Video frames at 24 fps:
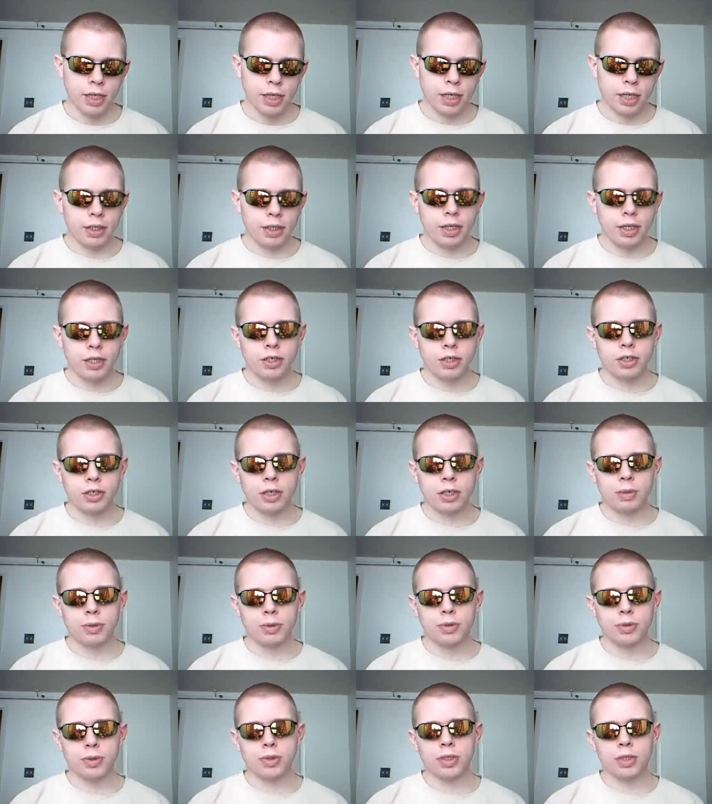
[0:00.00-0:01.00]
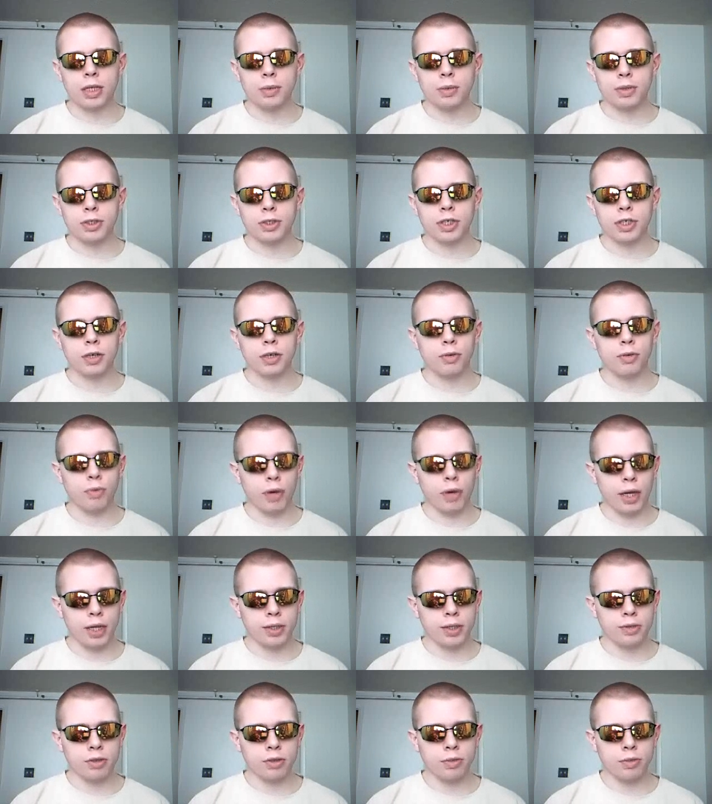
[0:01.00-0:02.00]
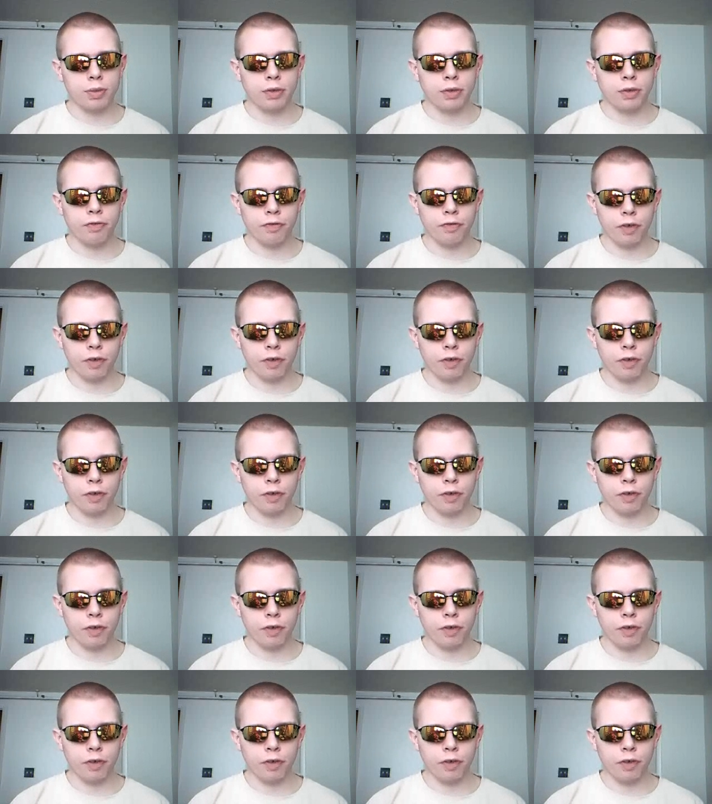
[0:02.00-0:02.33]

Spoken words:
in that each attempts to establish a wide-sweeping,